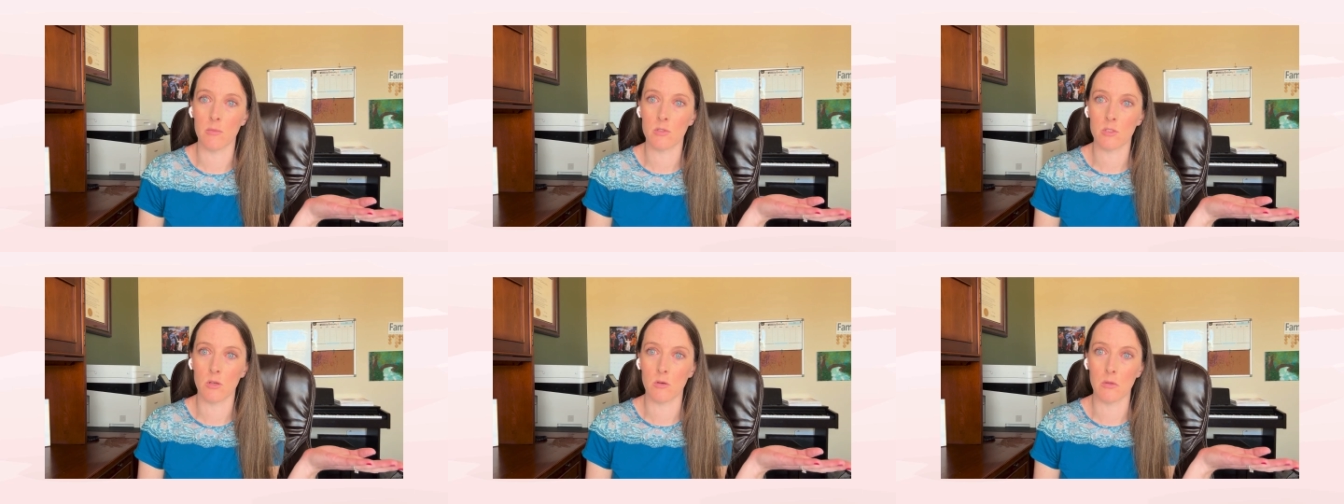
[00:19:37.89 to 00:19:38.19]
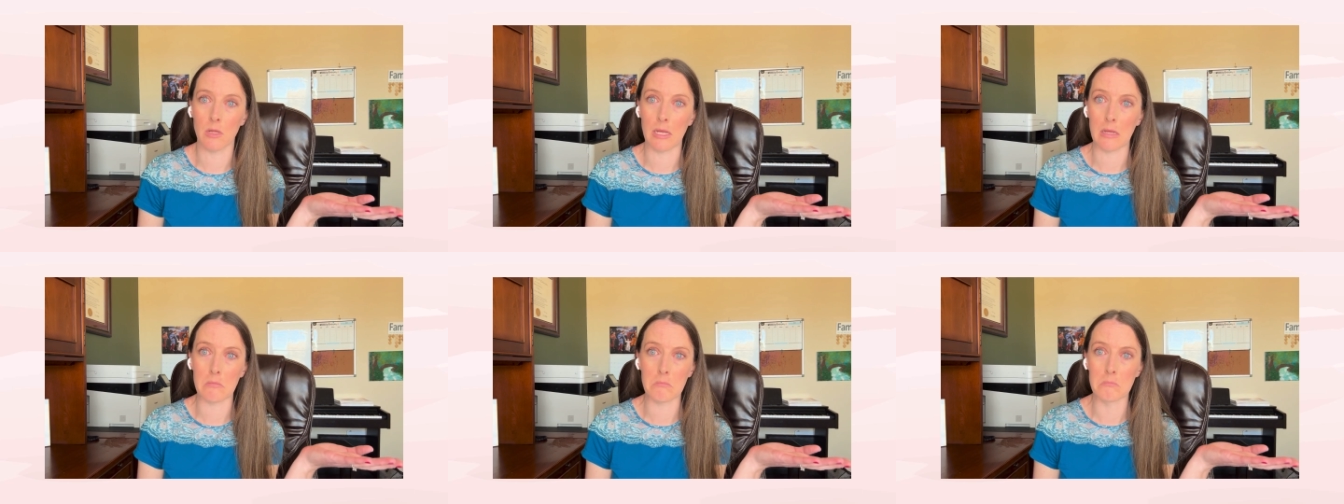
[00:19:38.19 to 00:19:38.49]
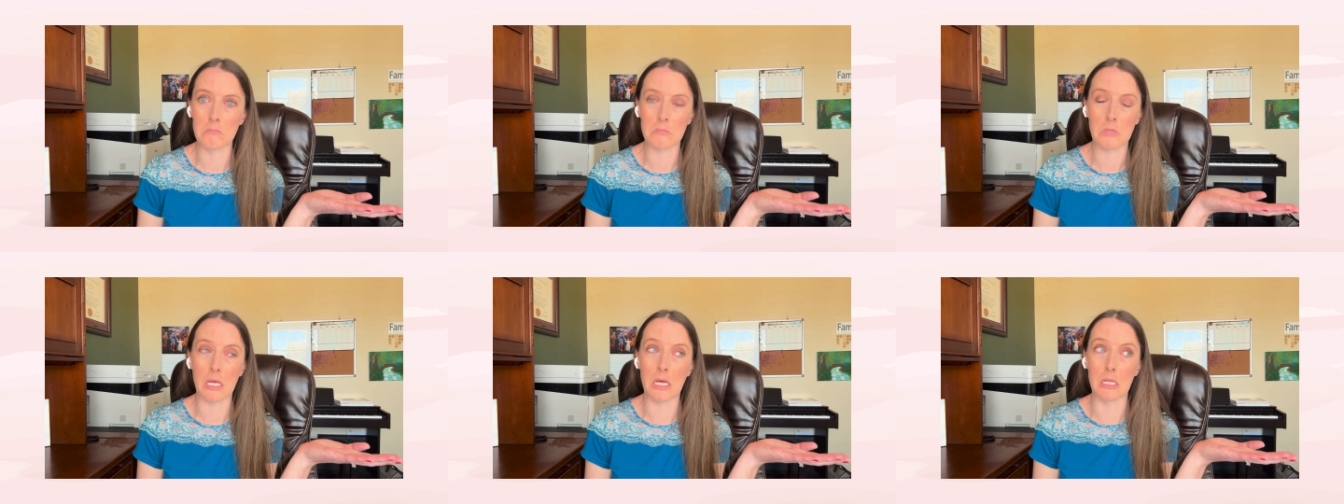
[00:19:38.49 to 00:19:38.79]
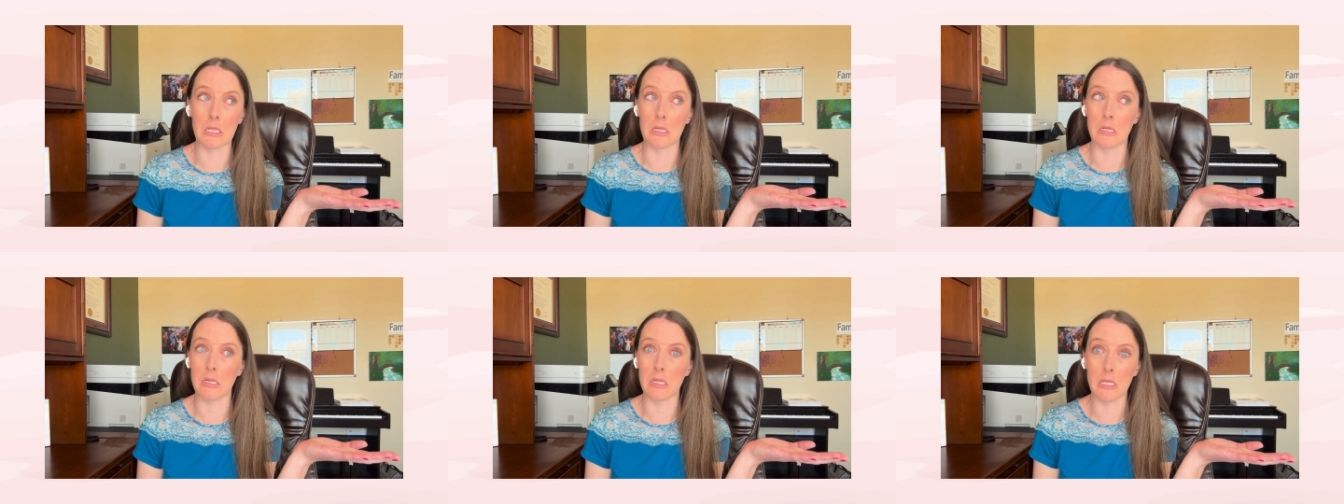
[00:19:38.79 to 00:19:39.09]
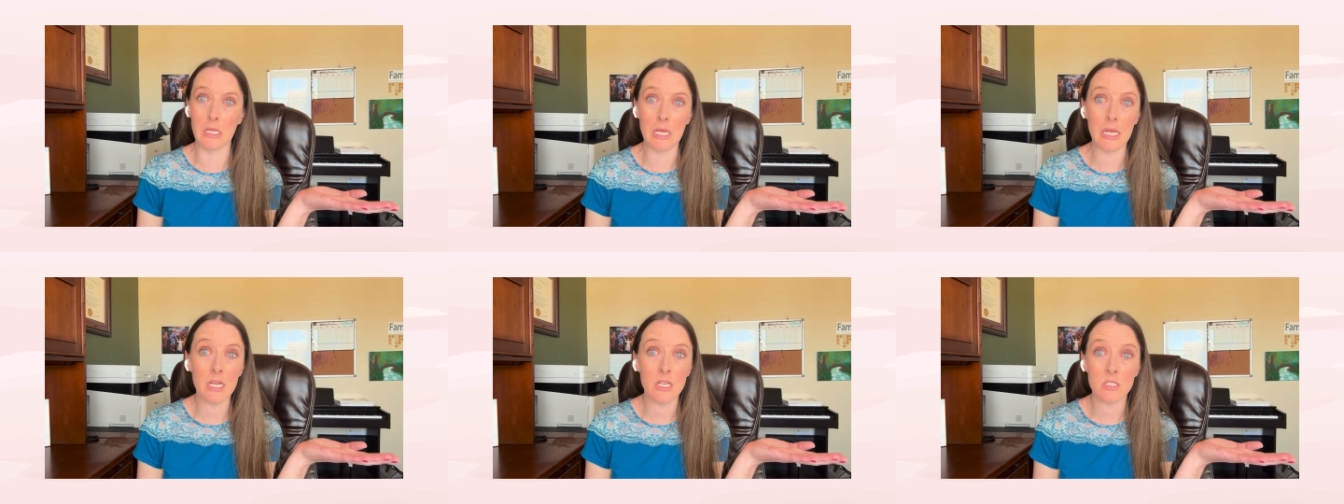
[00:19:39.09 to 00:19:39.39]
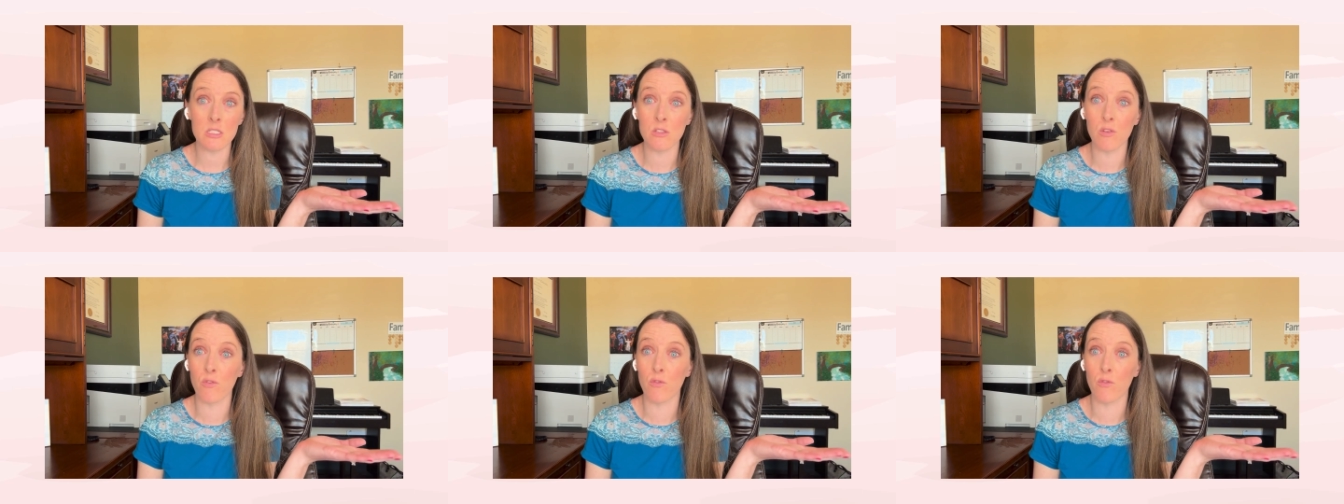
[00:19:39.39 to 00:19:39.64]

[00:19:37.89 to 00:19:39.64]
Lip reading: So like at least